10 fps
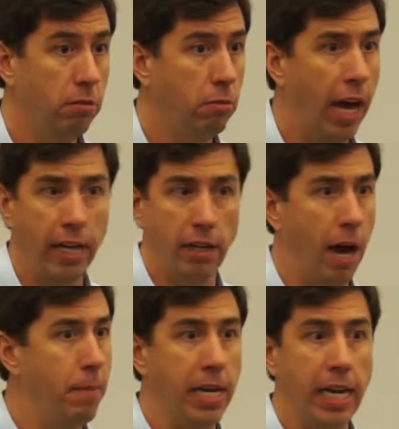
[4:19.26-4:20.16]

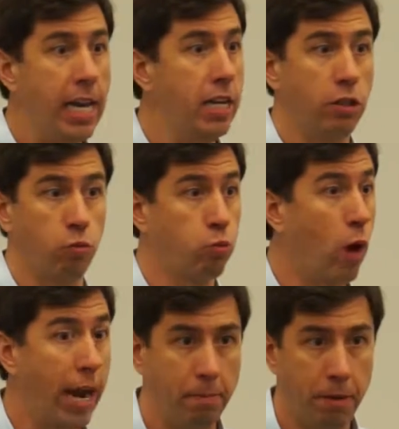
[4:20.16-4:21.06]
It is
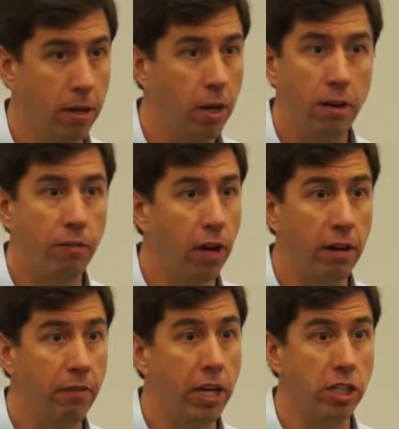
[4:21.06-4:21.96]
ripe for
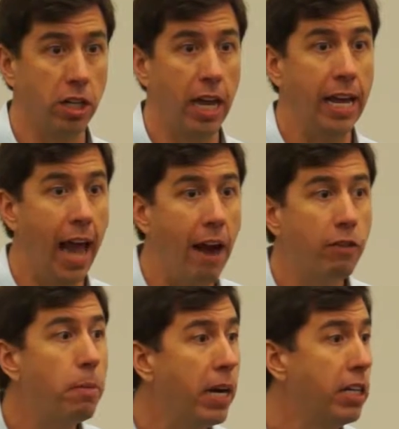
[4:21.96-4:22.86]
innovation. And
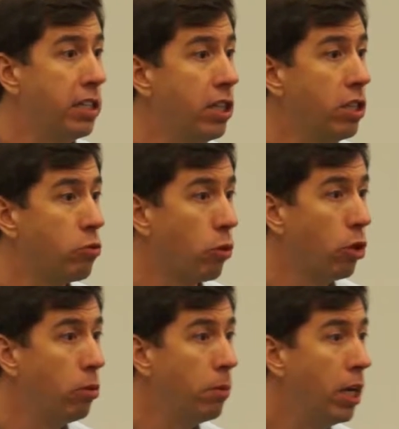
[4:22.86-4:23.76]
everybody that's in this
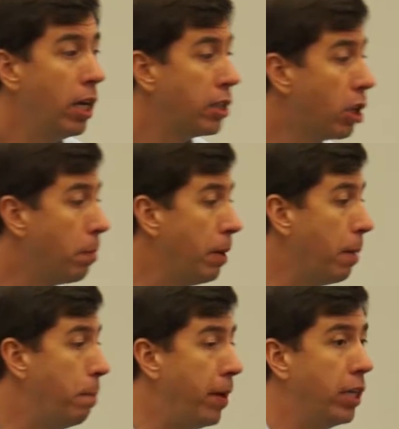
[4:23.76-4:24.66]
room is going to be a
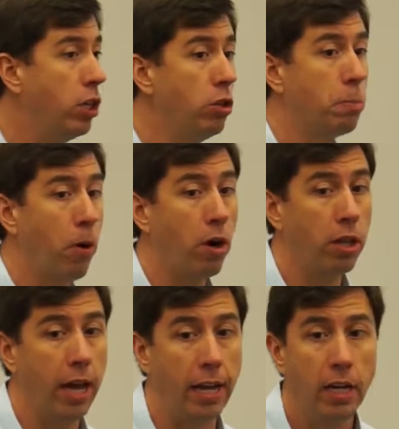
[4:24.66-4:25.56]
big, huge part of
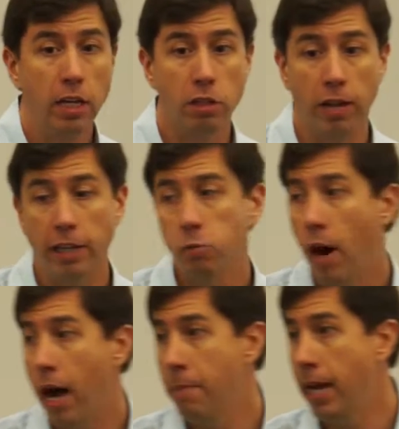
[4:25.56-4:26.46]
that. So that's
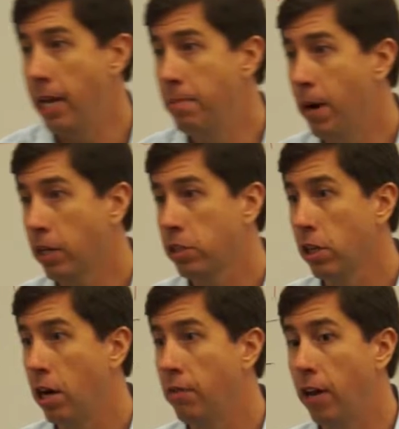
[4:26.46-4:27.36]
why I'm at Inbox
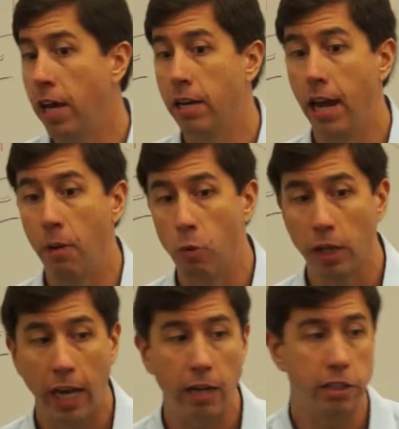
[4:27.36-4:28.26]
Love, and at
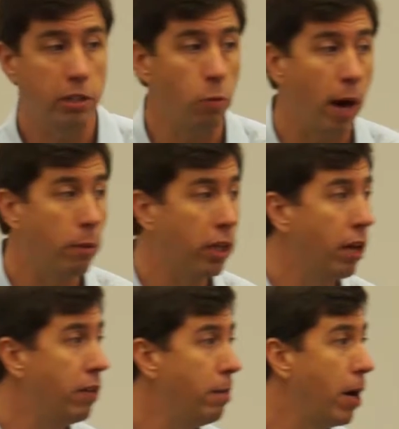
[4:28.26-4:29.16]
WhatCounts, that's why we
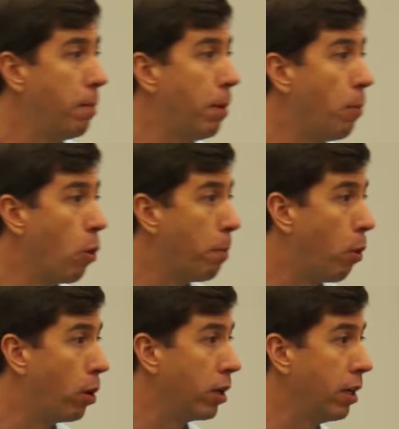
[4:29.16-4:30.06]
love email. But more
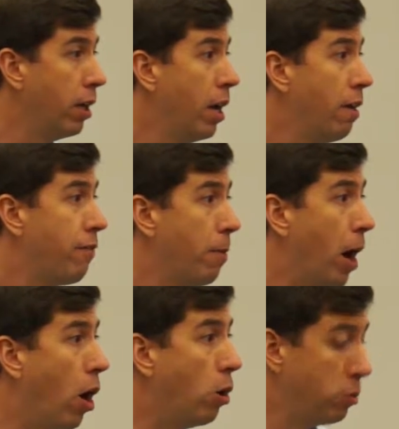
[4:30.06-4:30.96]
importantly, for
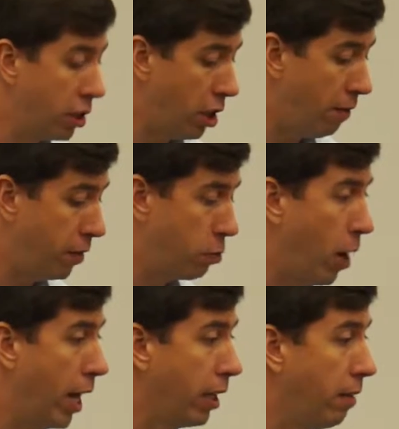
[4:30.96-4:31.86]
my own self, it's
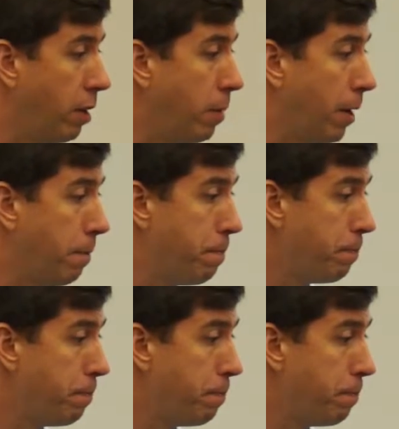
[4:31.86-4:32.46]
why I love email.